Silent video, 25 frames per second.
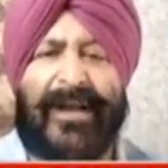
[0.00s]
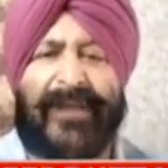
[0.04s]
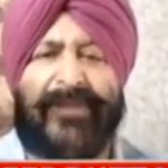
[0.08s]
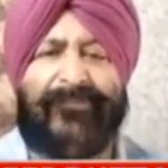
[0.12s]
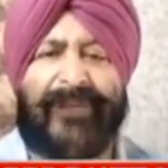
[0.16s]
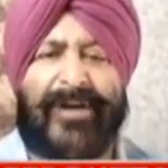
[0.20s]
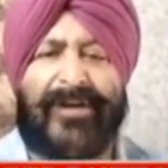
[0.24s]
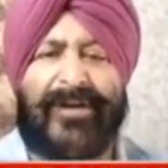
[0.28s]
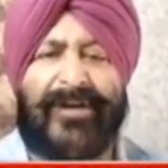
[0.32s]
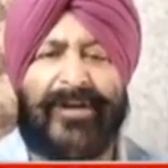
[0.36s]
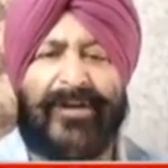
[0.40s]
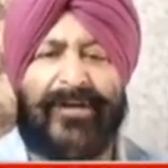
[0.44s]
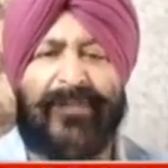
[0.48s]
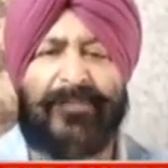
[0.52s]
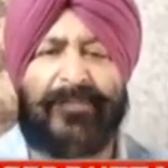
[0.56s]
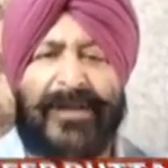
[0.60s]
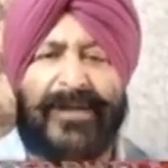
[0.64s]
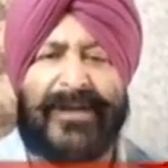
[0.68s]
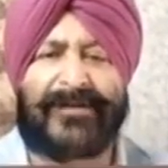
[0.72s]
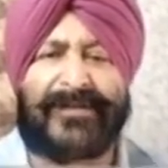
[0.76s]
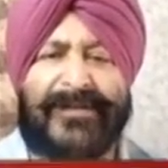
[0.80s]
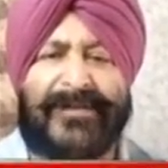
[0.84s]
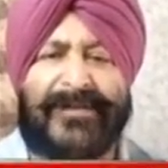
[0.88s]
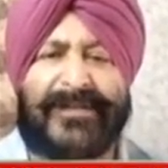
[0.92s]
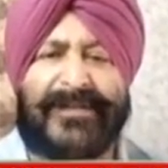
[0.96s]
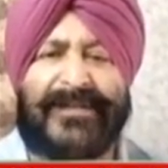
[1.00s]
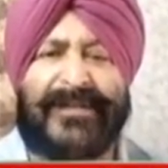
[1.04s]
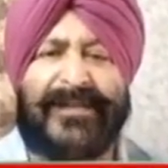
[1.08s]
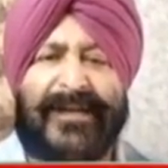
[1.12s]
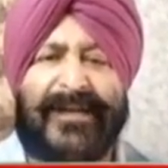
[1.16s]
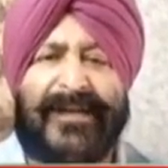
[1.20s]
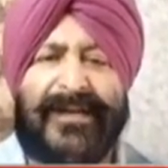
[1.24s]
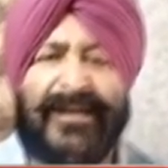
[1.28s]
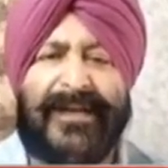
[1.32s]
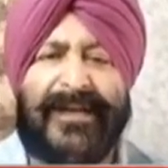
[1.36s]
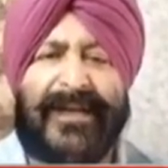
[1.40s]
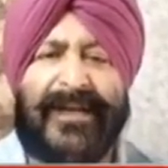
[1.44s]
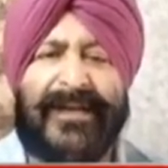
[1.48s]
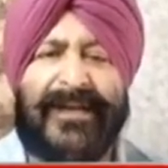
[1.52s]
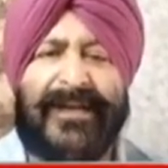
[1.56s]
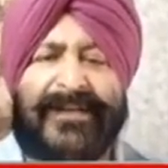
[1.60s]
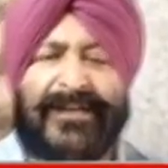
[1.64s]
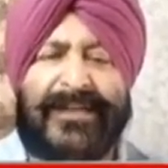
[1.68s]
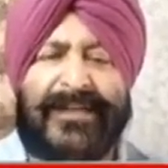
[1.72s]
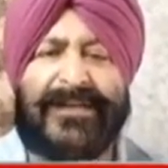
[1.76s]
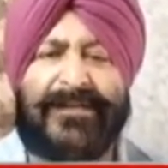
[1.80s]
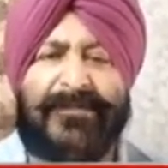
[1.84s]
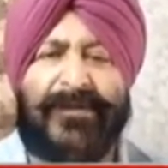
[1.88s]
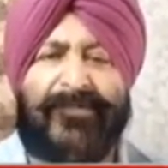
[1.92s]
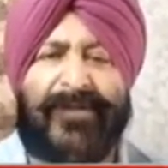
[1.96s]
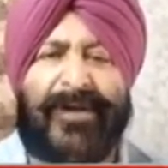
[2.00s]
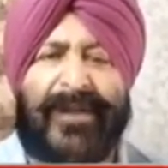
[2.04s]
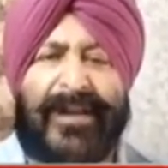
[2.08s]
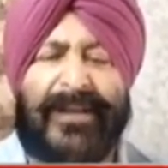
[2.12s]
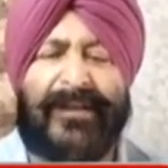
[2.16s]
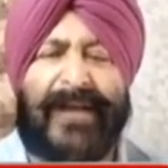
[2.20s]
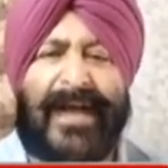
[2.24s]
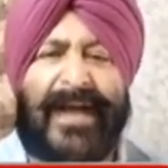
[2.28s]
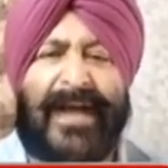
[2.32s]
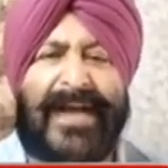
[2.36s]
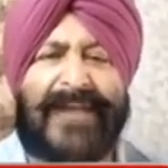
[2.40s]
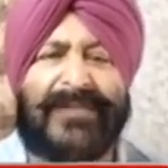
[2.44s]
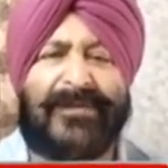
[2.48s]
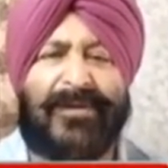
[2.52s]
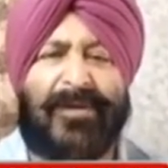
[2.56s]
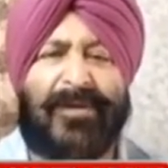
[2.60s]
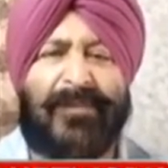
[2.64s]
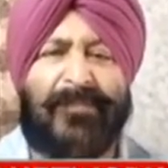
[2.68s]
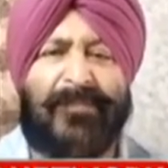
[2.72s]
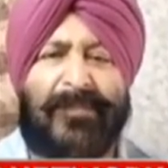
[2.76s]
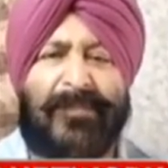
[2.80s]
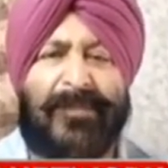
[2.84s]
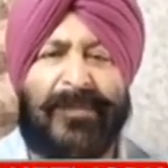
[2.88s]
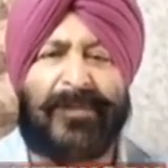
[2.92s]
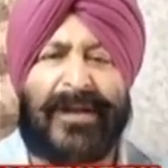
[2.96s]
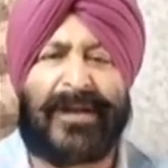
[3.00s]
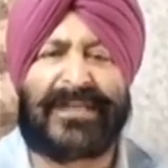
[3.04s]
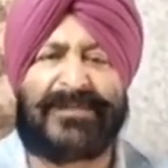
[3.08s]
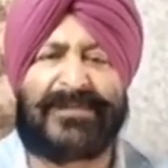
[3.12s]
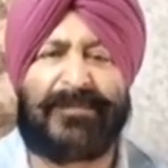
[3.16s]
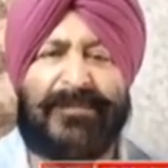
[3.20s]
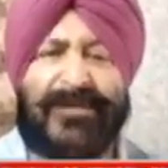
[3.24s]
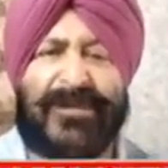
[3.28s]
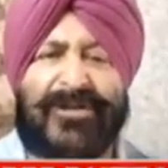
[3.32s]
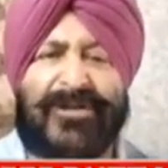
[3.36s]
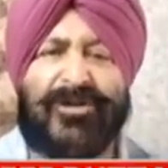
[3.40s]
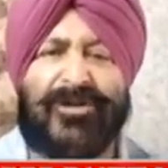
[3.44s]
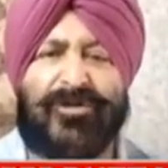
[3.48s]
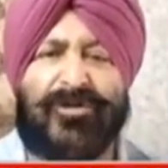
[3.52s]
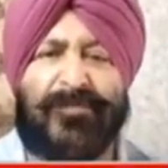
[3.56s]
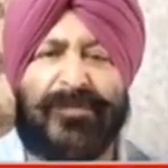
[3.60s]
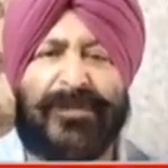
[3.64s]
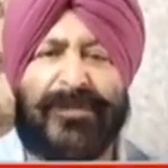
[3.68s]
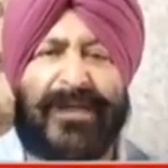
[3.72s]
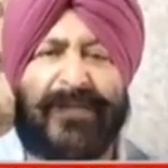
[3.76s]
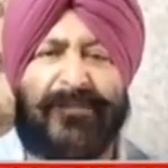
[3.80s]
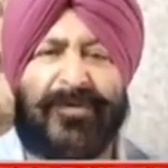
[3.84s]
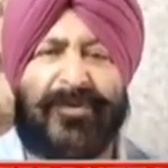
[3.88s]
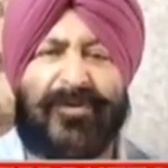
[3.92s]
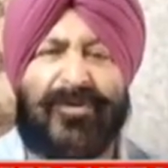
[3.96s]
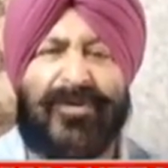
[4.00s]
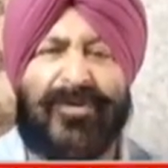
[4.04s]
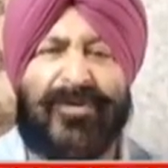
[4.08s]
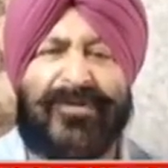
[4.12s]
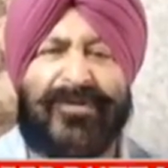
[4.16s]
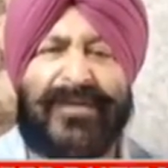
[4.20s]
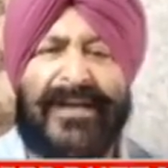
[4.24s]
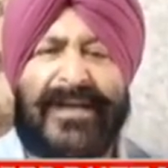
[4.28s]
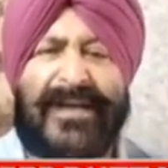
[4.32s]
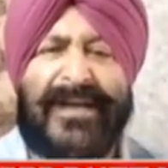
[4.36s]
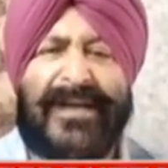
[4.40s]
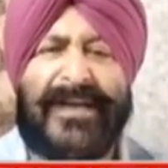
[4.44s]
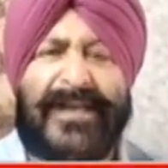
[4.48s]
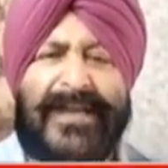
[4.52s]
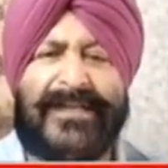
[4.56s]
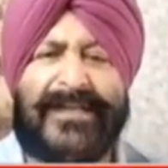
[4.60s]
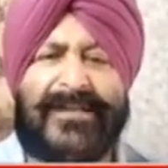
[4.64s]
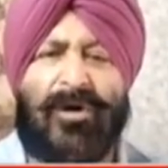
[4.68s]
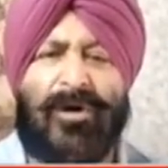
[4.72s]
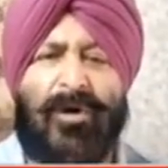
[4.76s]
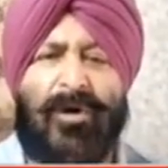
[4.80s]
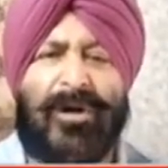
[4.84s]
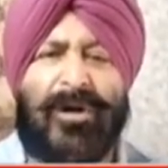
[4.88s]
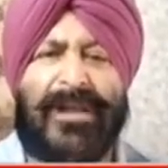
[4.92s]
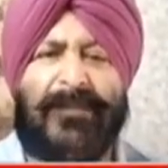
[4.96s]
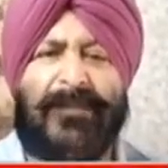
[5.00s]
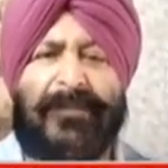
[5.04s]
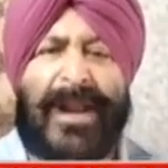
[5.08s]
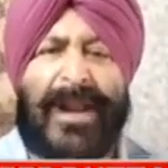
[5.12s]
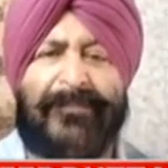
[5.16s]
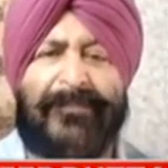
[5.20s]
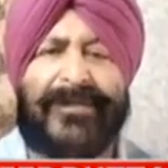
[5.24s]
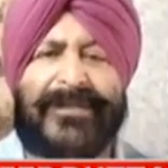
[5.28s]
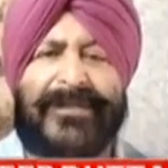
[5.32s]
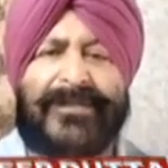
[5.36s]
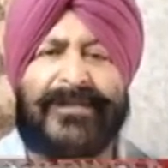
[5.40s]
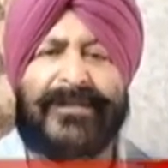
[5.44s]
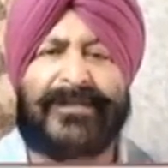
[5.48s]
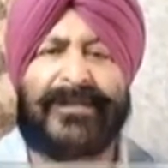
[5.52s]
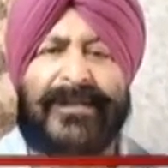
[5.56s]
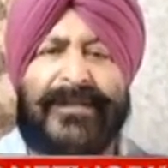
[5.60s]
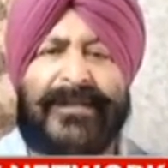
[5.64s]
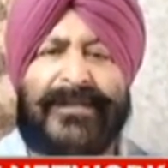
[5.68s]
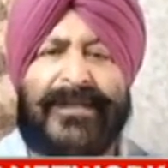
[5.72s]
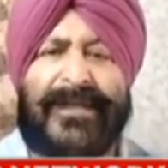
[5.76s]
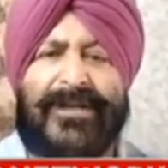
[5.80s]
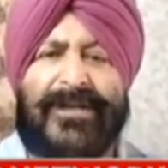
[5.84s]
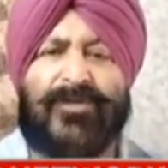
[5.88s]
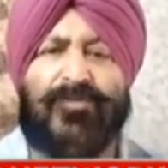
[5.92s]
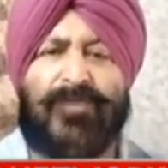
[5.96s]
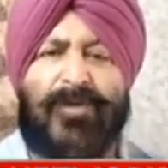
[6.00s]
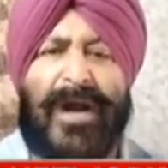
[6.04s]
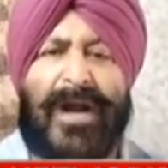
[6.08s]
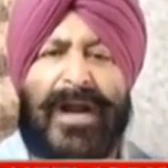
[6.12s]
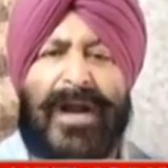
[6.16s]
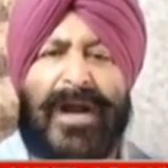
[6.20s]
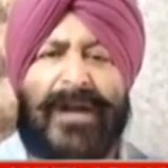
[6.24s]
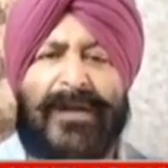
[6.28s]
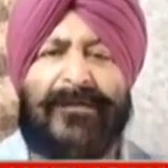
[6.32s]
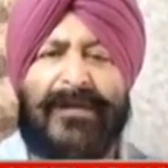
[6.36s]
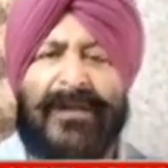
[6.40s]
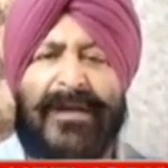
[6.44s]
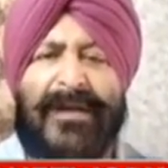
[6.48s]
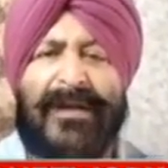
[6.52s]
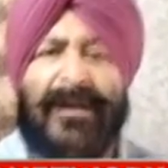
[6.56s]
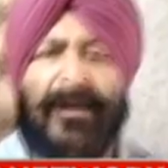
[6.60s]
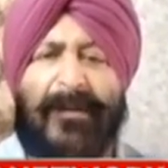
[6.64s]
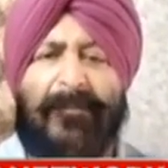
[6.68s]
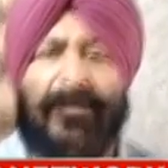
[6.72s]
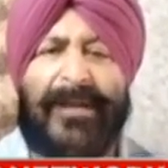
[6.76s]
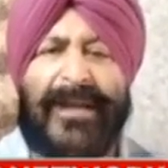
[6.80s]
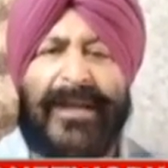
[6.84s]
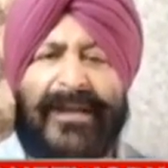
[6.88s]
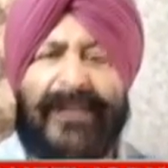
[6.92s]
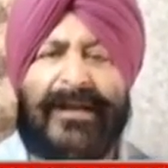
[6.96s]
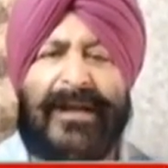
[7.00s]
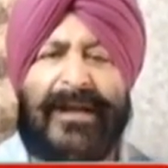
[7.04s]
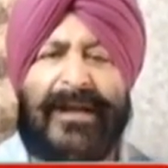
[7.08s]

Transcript: And when he'll be addressing in Kashmir Valley, large number of people are expected to be there because he's the only prime minister till date who had uh, been